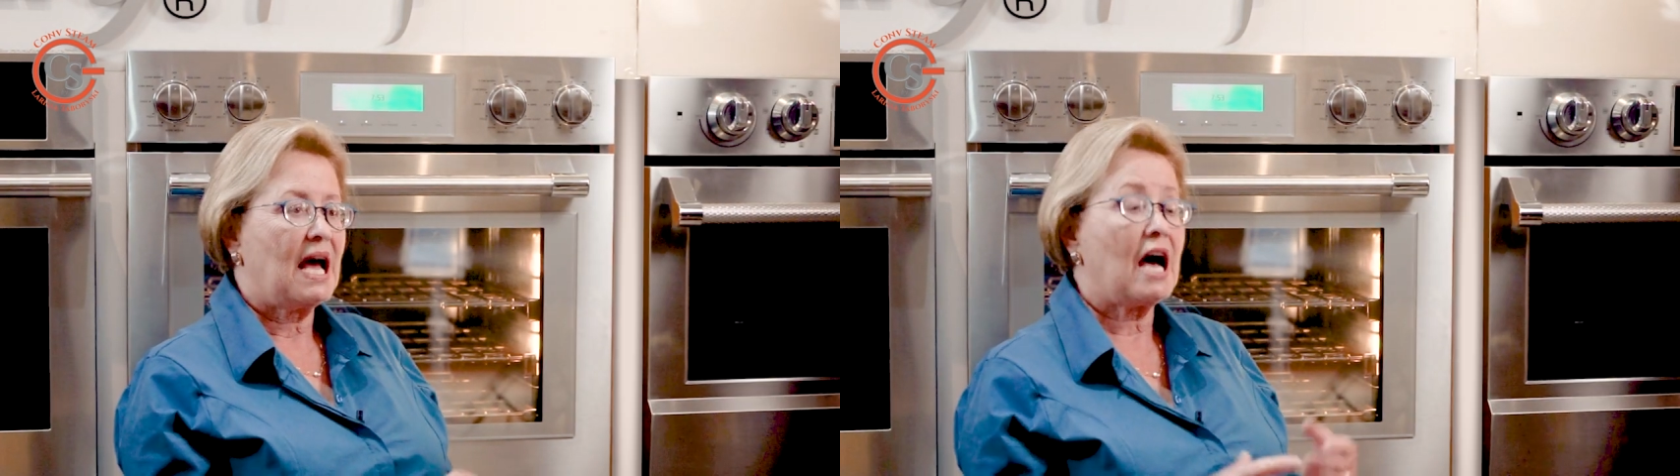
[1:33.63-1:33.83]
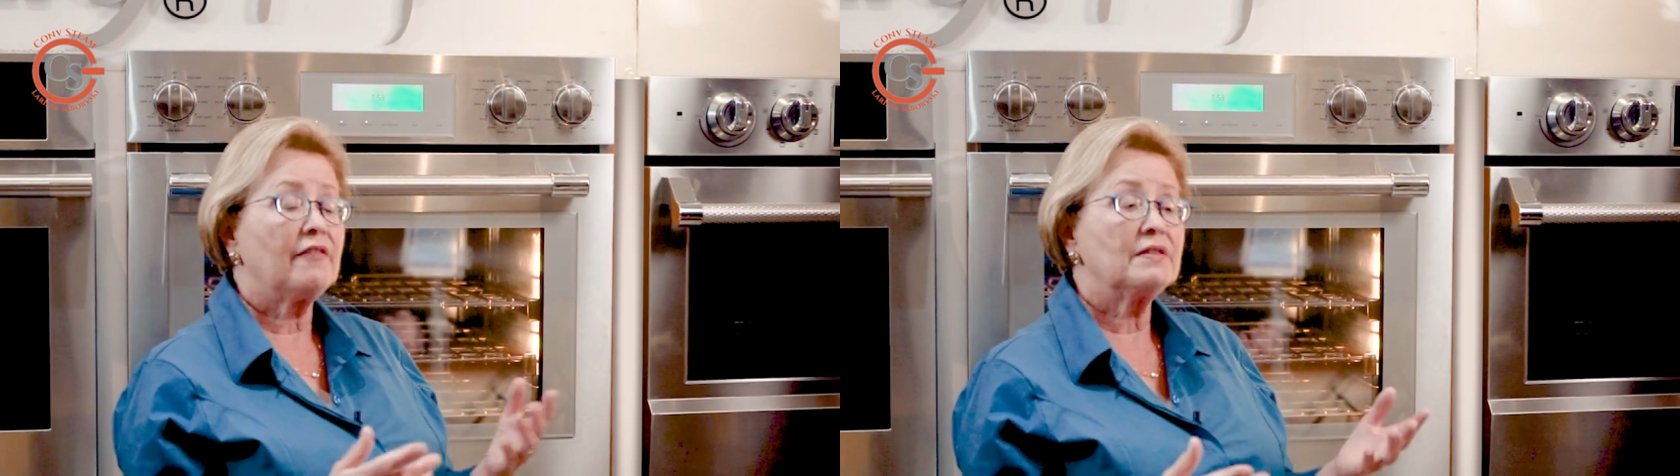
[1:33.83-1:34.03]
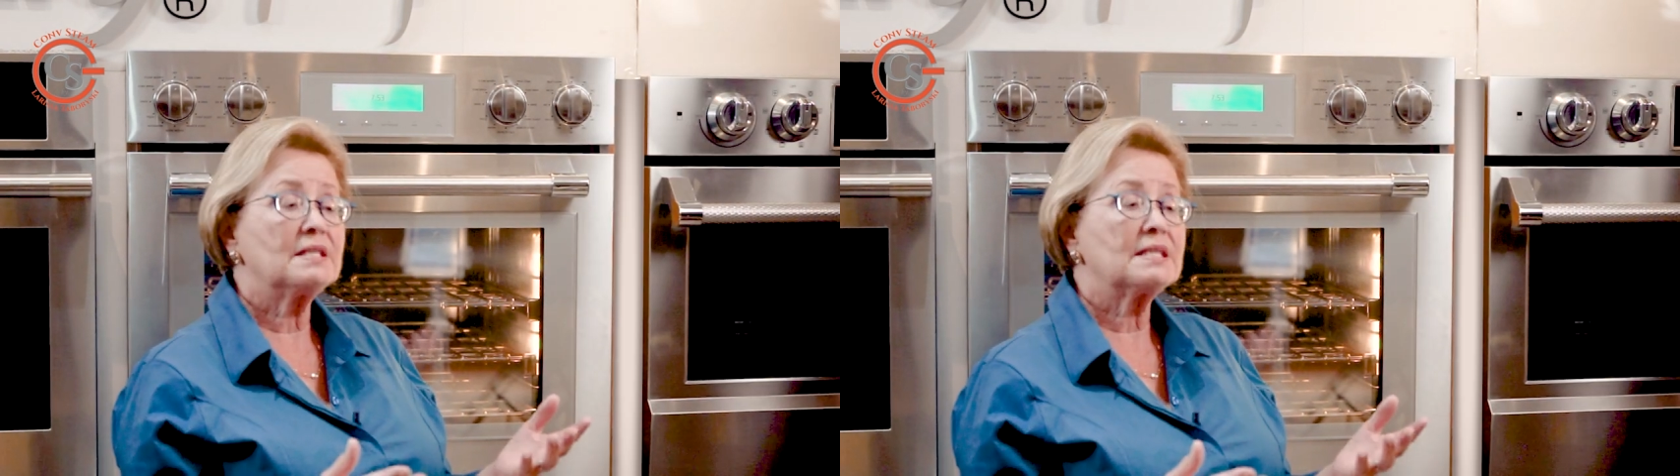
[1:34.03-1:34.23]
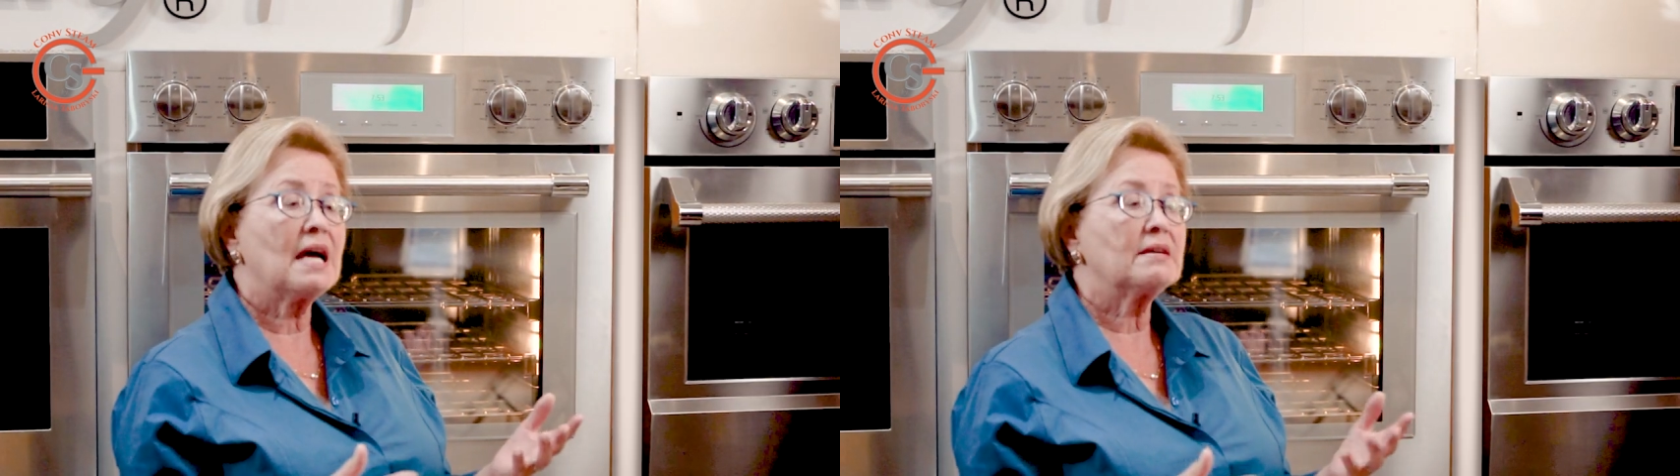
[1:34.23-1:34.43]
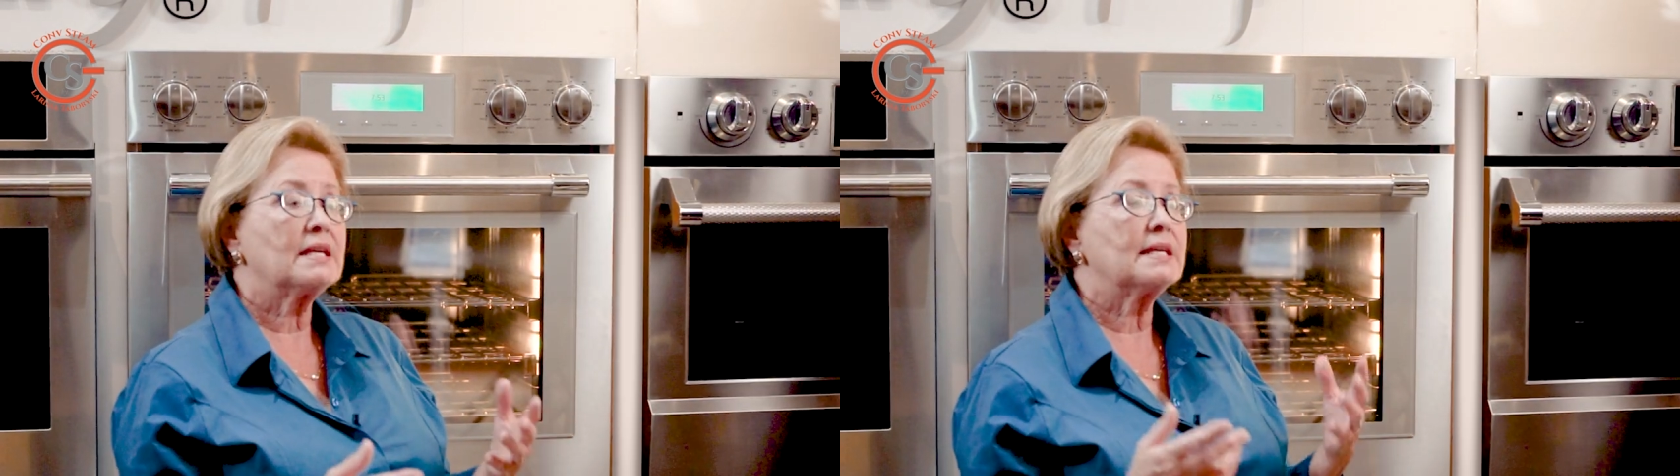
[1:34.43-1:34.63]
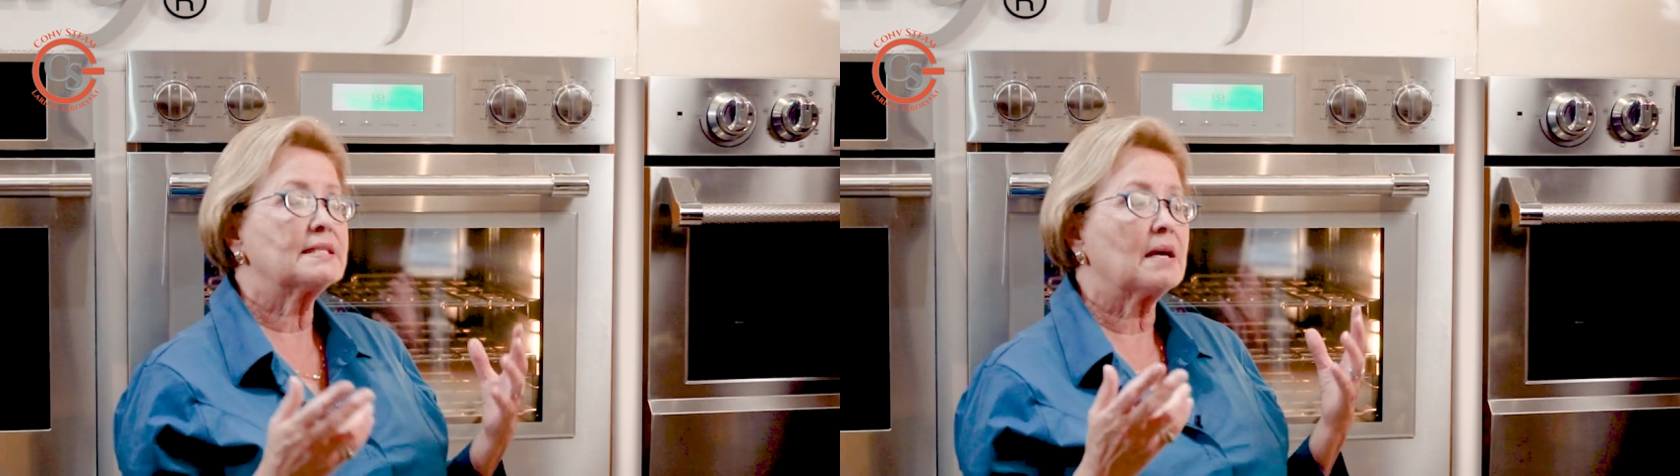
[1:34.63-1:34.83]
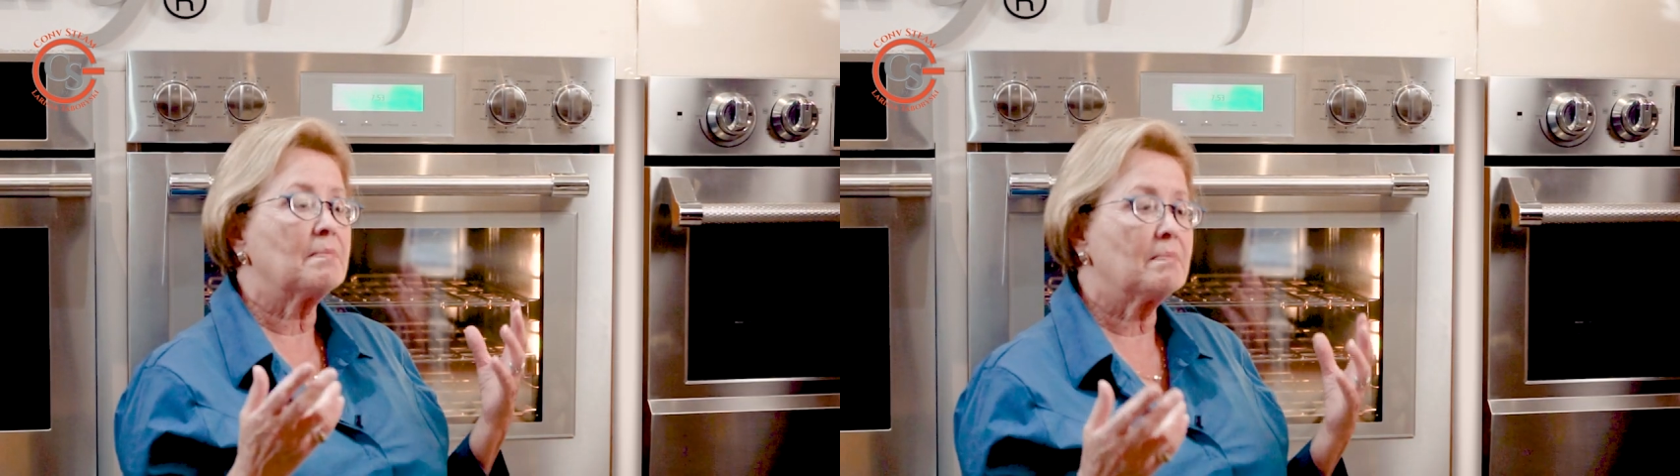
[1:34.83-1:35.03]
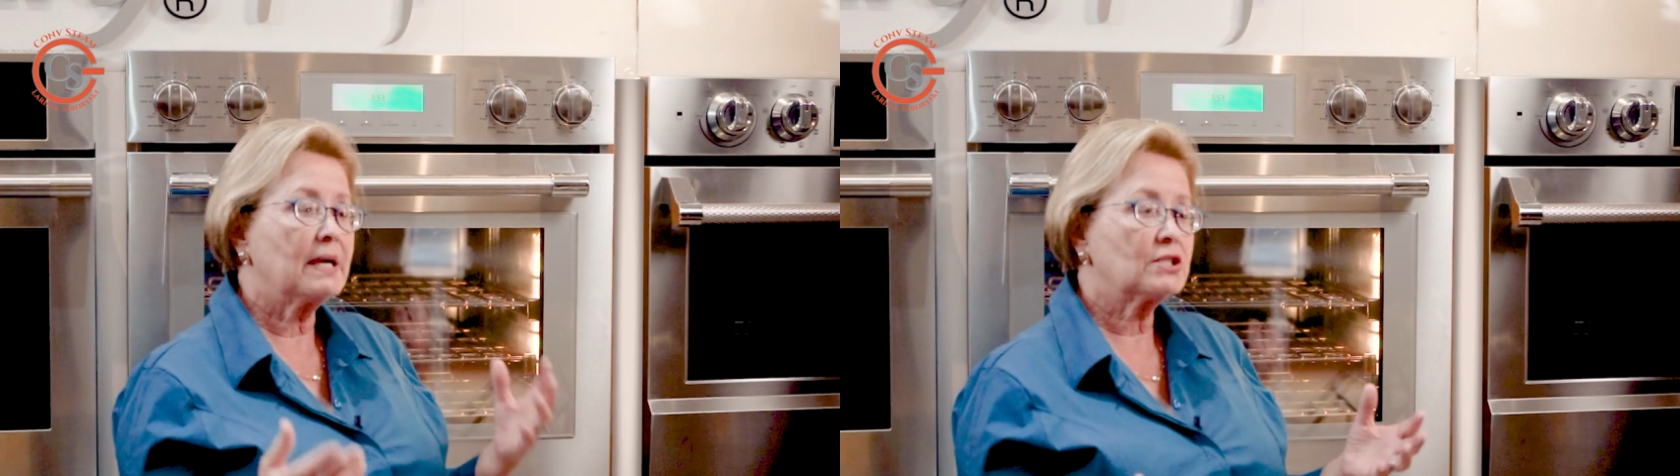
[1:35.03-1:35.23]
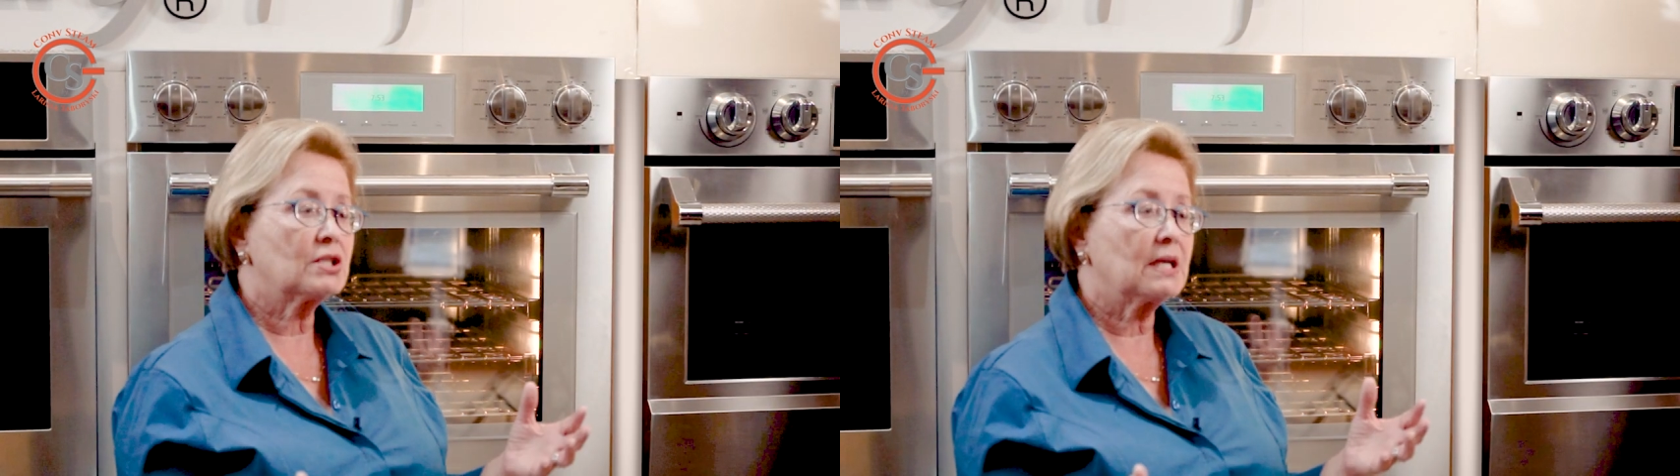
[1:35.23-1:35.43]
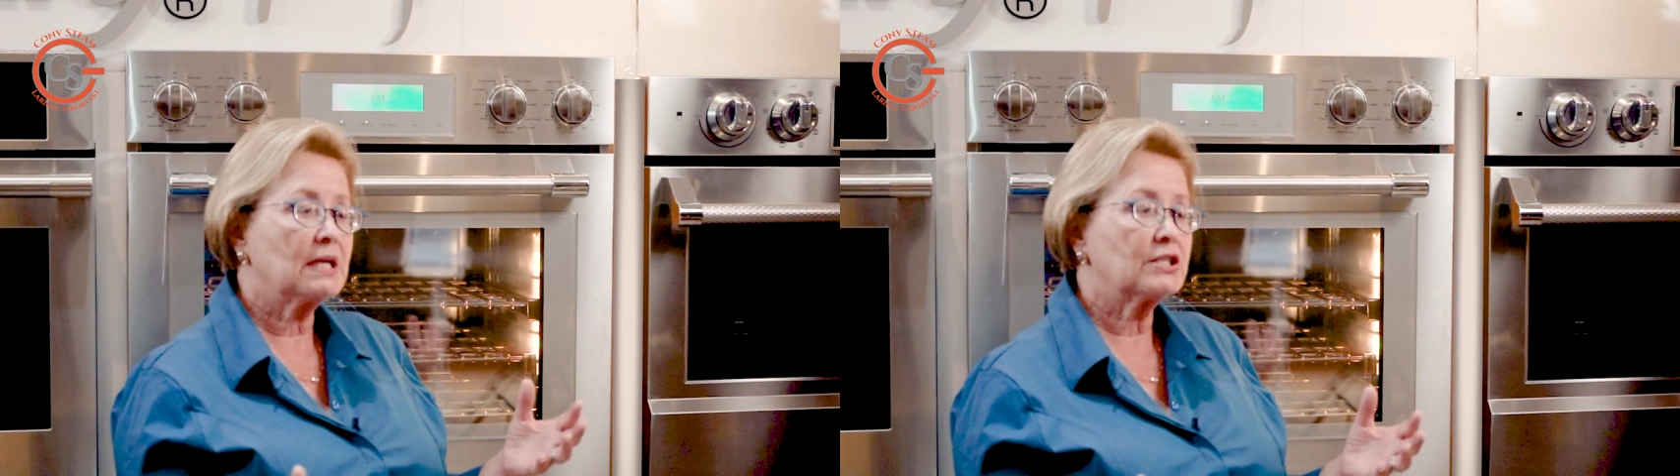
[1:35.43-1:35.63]
Ovens nowadays are much
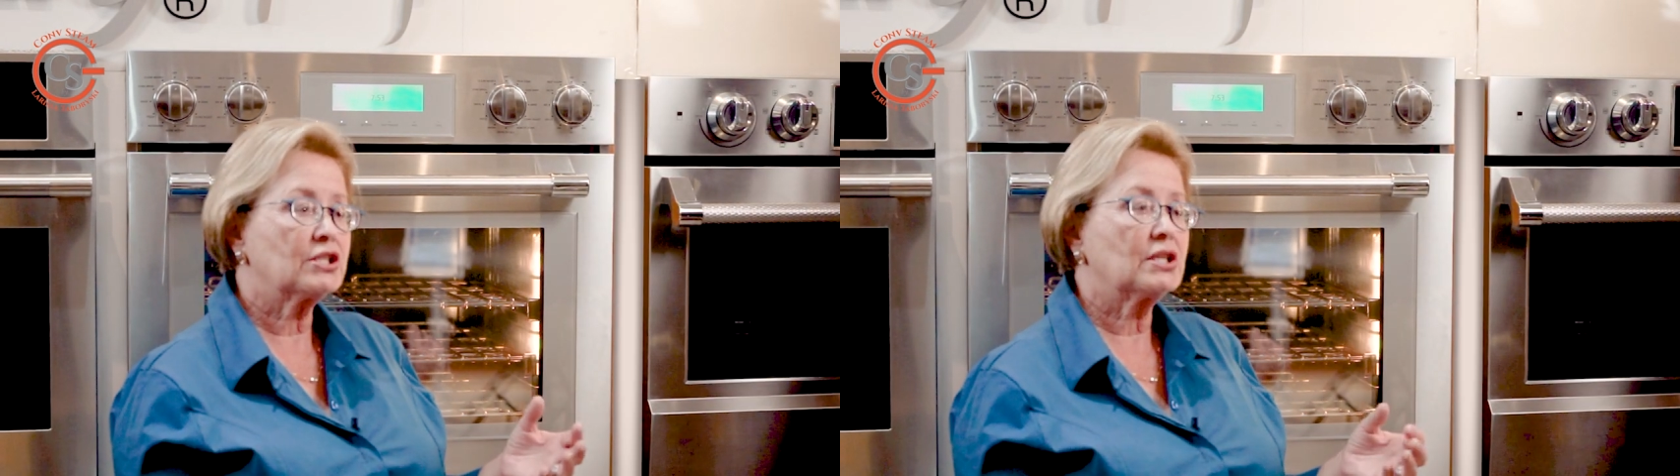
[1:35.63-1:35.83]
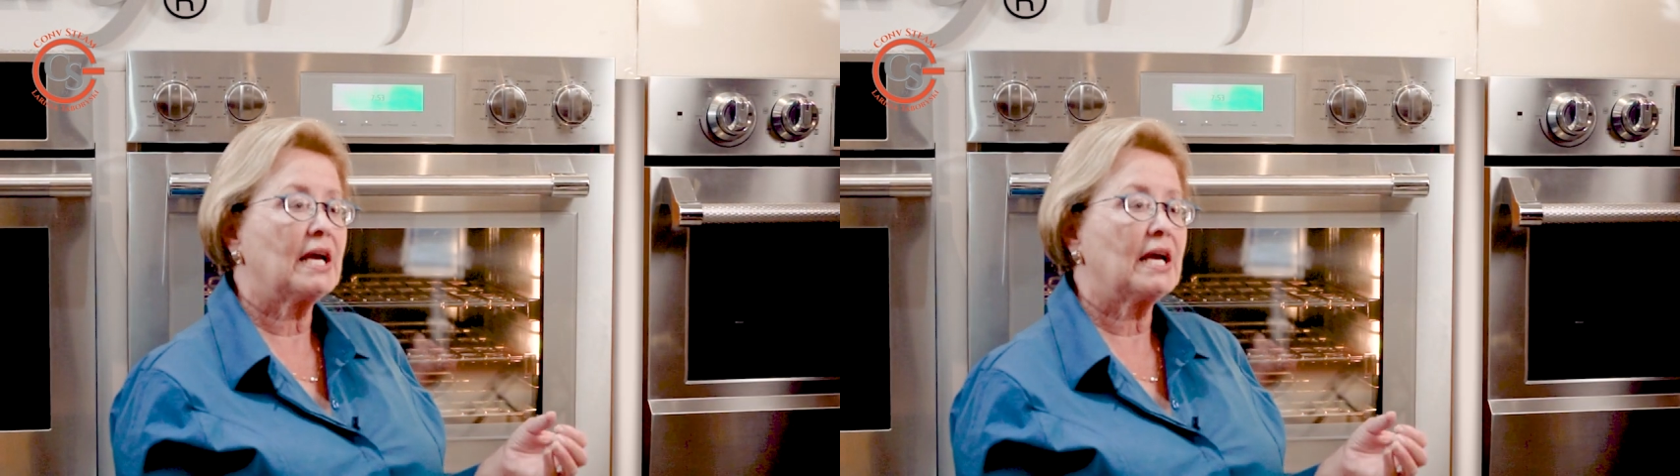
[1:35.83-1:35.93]
larger,